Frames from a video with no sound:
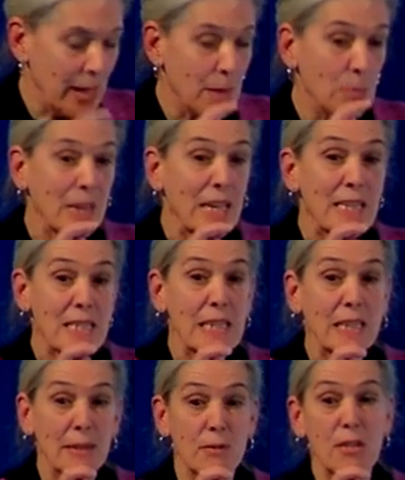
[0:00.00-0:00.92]
And plants
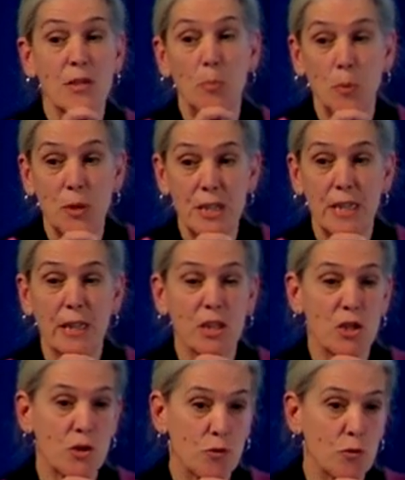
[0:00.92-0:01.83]
can live in some pretty
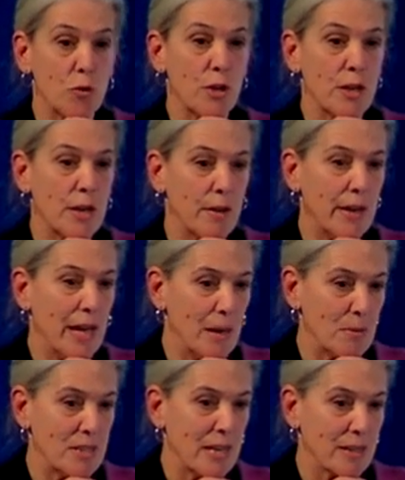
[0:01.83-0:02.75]
extraordinary
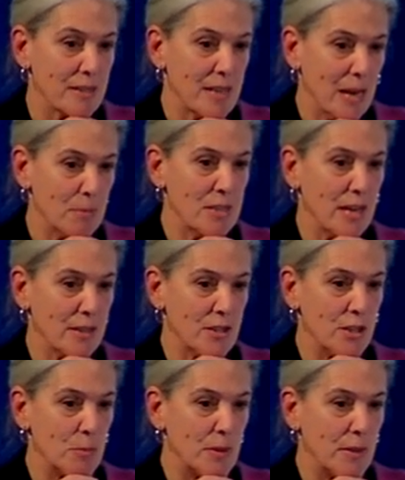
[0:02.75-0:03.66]
habitats, habitats you